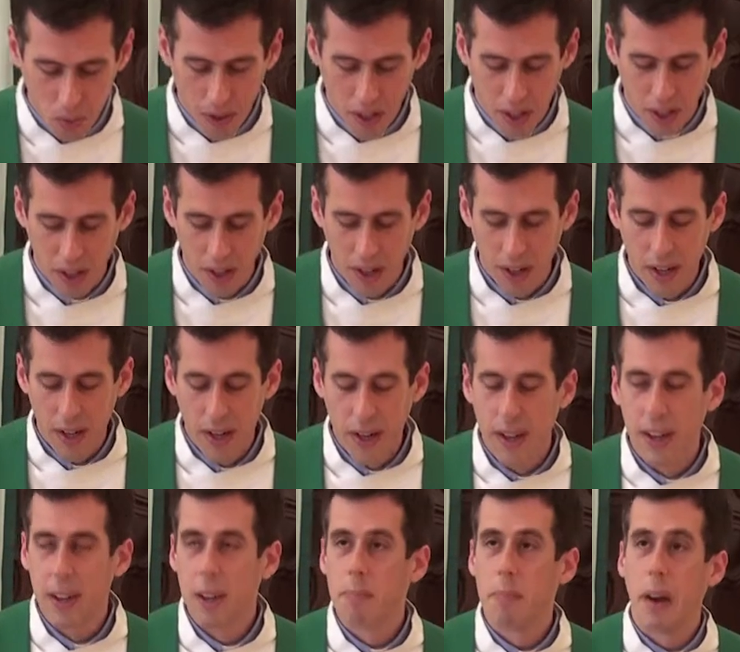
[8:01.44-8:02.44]
work.
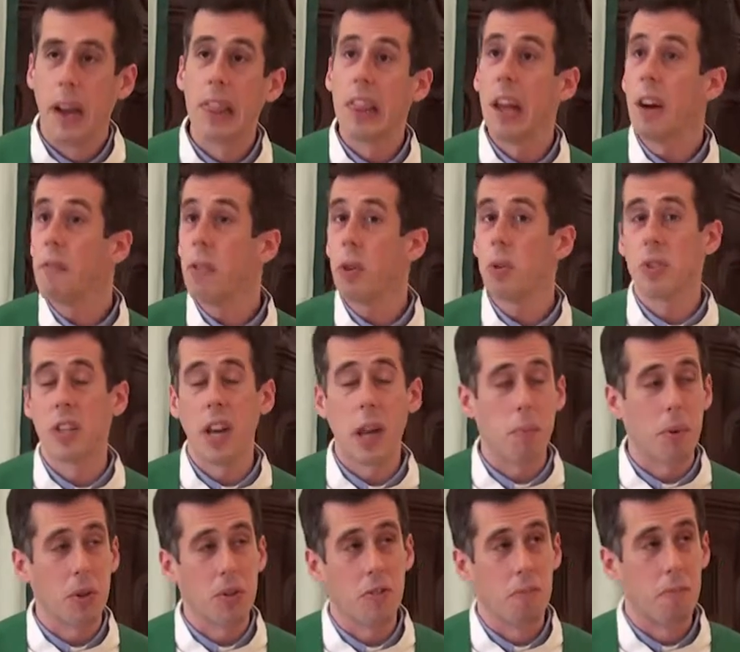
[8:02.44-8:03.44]
I loved those
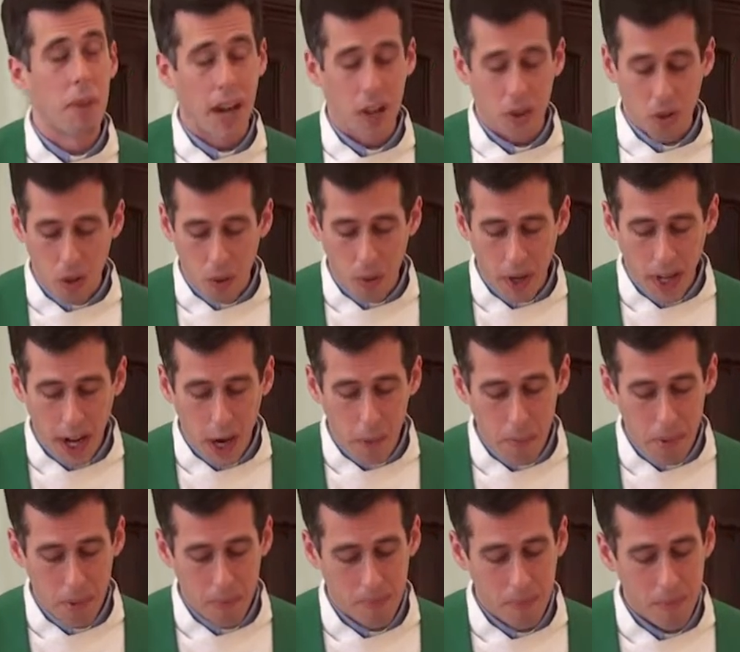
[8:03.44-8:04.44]
neighbors of mine growing
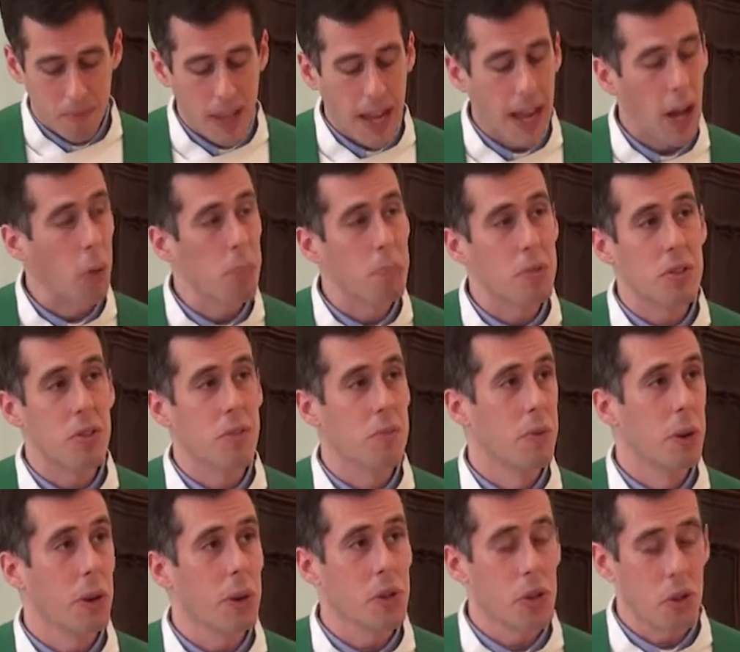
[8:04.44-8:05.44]
up. They helped
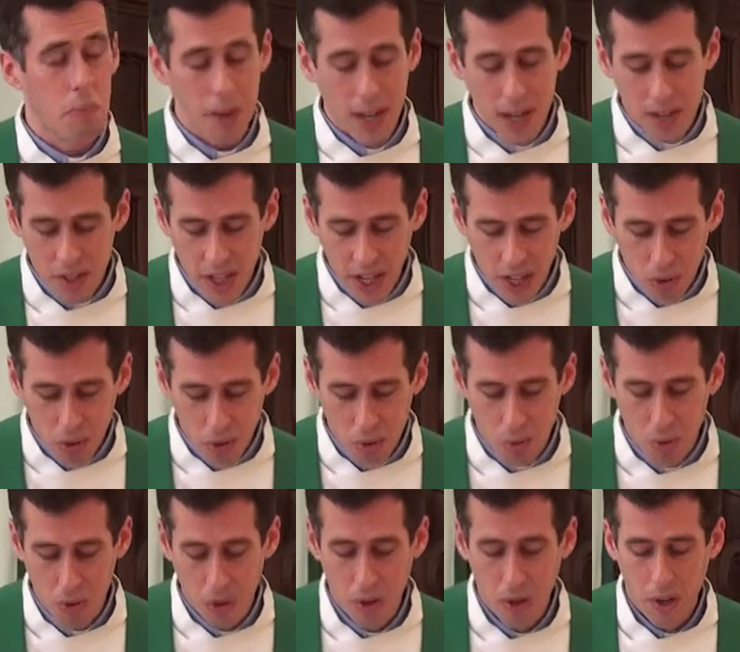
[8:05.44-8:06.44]
nurture me as I
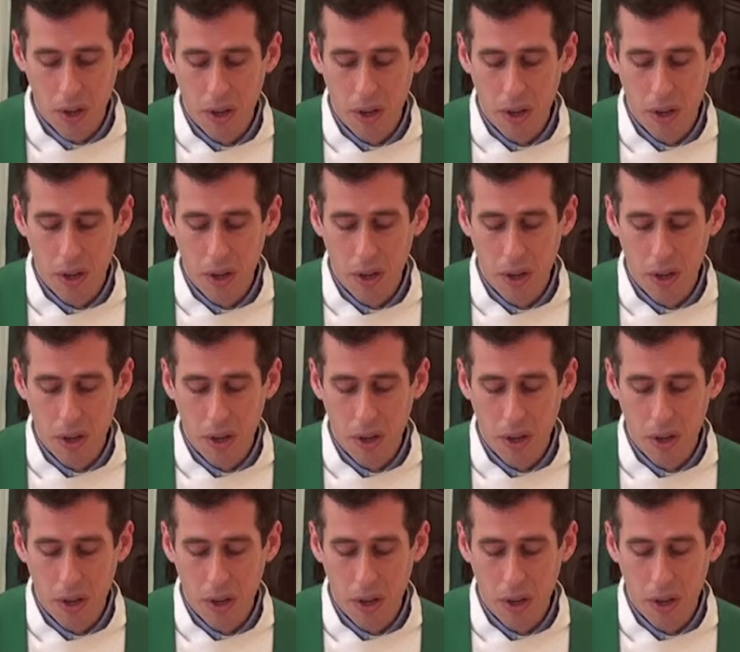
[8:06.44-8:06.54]
grew.